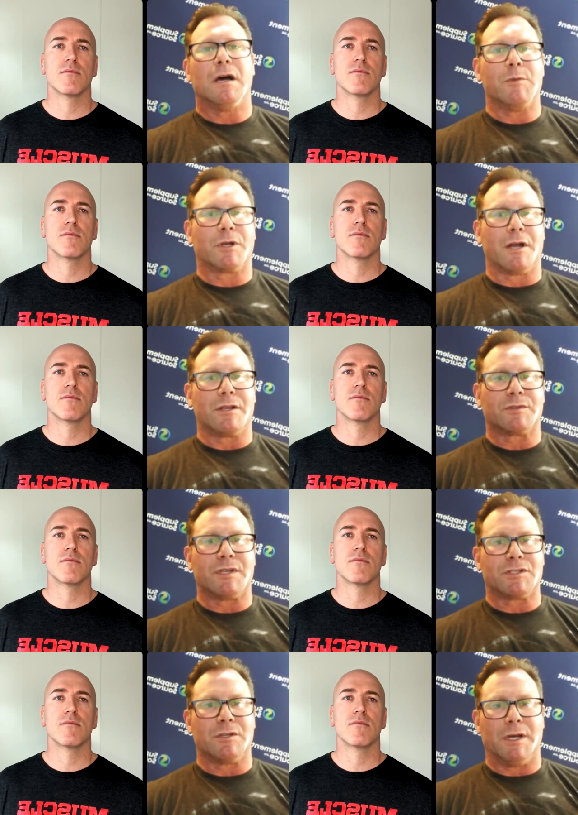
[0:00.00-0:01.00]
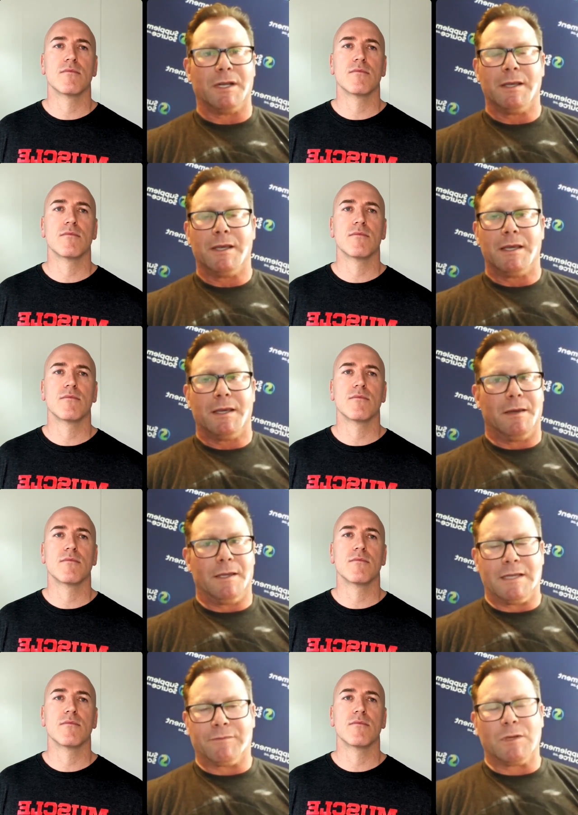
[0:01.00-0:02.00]
Speaker 1: your cardio session. But
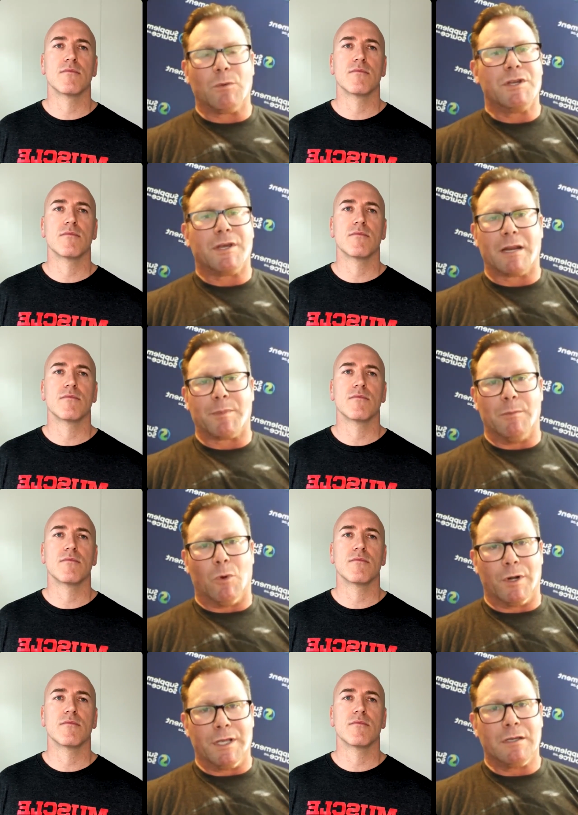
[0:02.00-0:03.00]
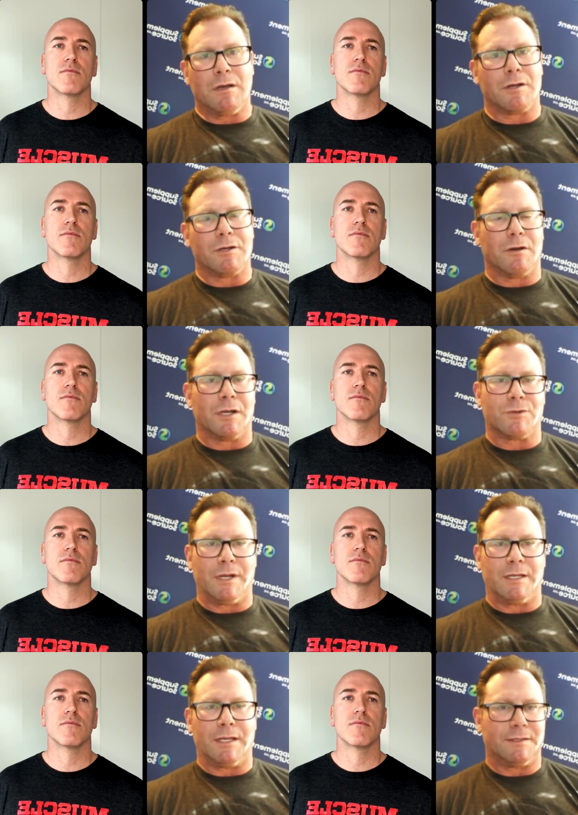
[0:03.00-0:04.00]
definitely when you get up in the morning on your
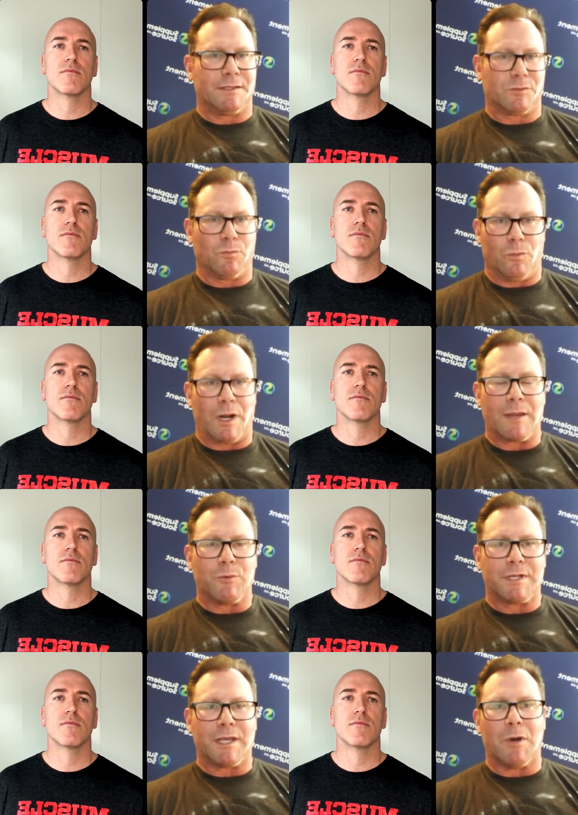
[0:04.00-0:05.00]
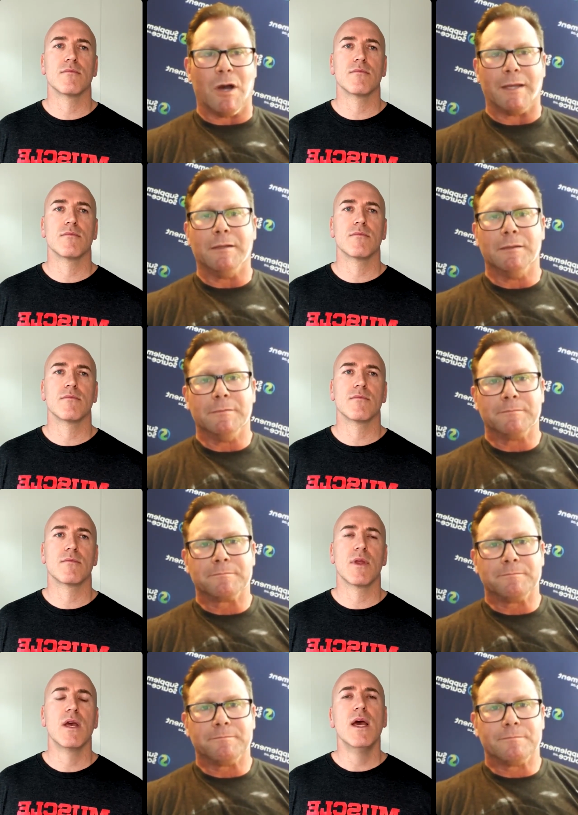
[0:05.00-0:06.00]
non-training days is when I would take mine.
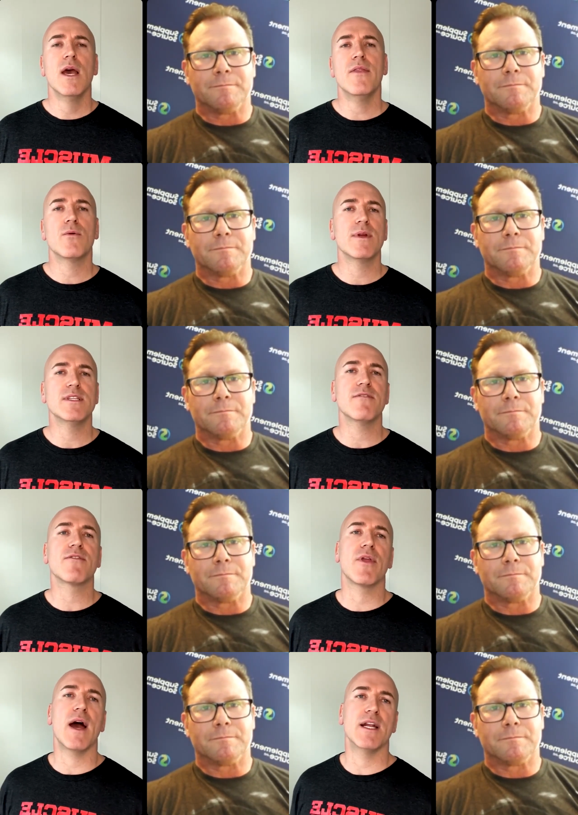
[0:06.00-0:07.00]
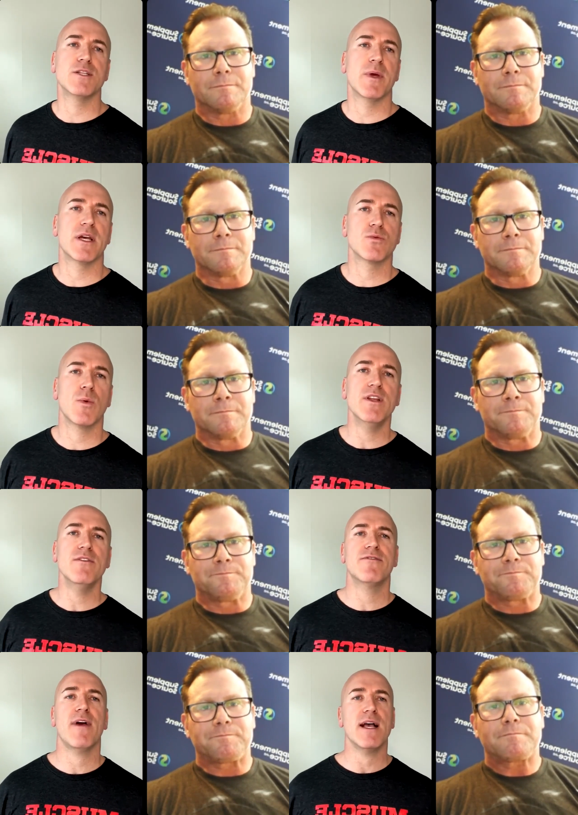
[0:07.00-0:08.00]
Speaker 2: And the reason for that is because when you
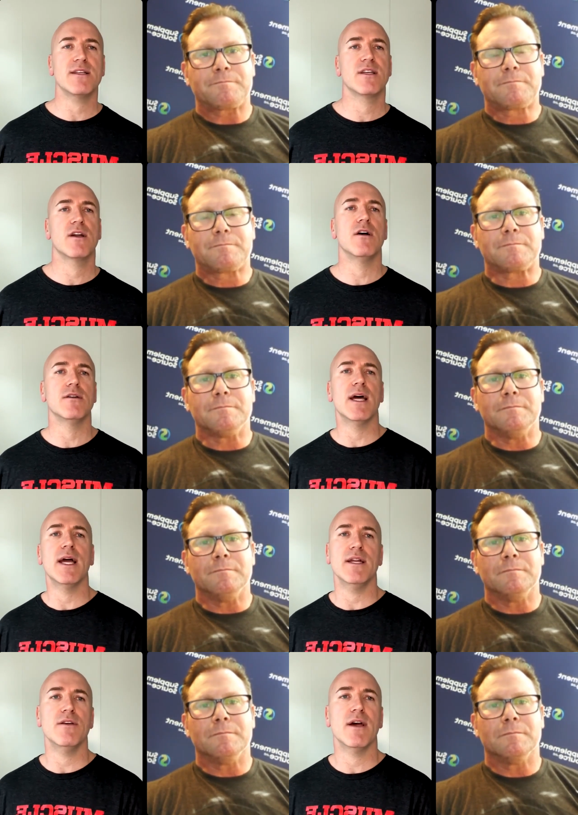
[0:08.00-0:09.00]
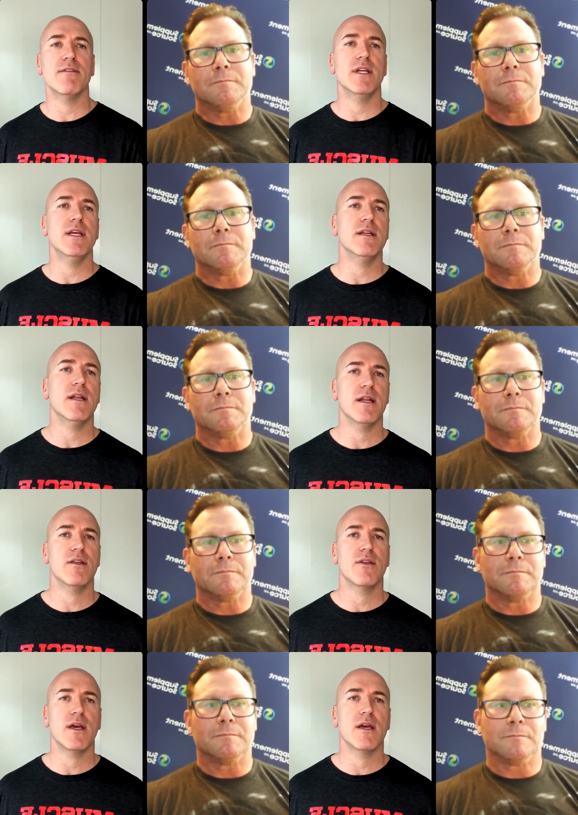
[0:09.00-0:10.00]
fasted all night, you haven't eaten
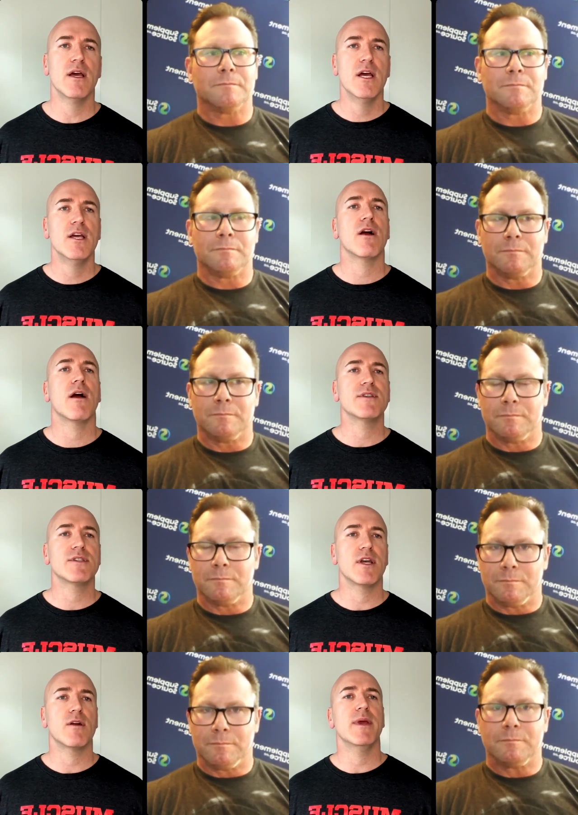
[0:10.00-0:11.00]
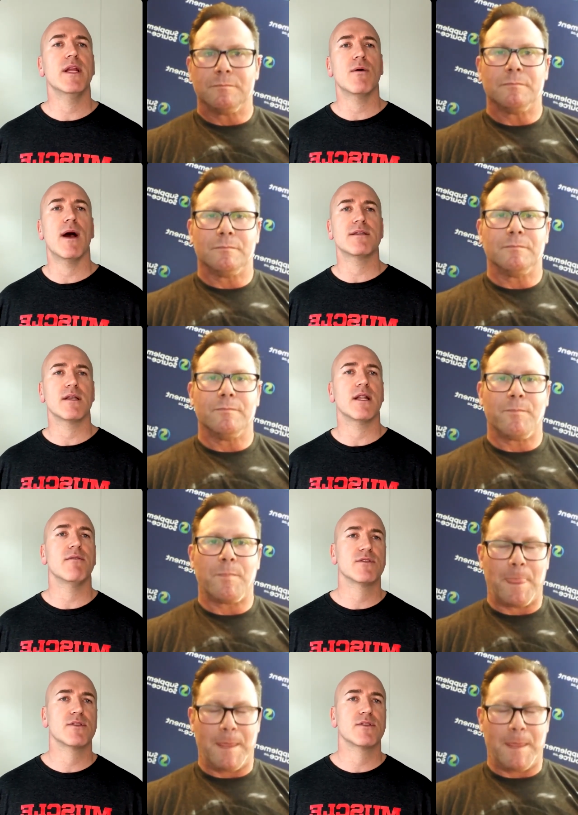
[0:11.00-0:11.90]
anything, you're obviously your amino acid levels are